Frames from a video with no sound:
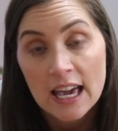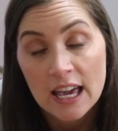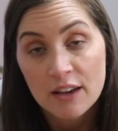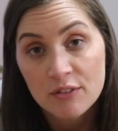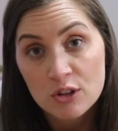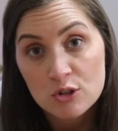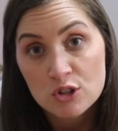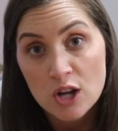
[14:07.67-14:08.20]

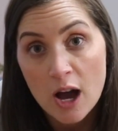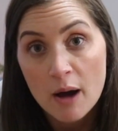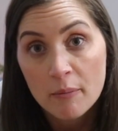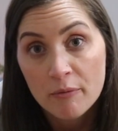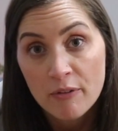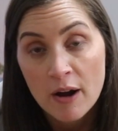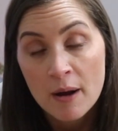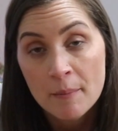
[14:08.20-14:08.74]
if you
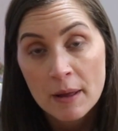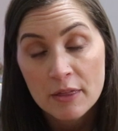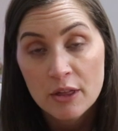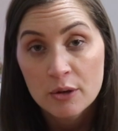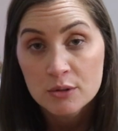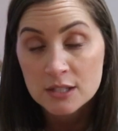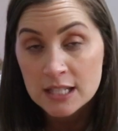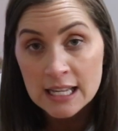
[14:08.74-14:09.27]
shop from
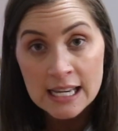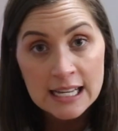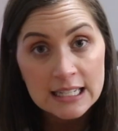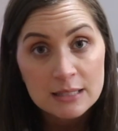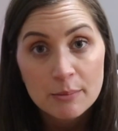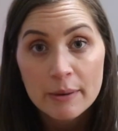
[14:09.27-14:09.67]
those links,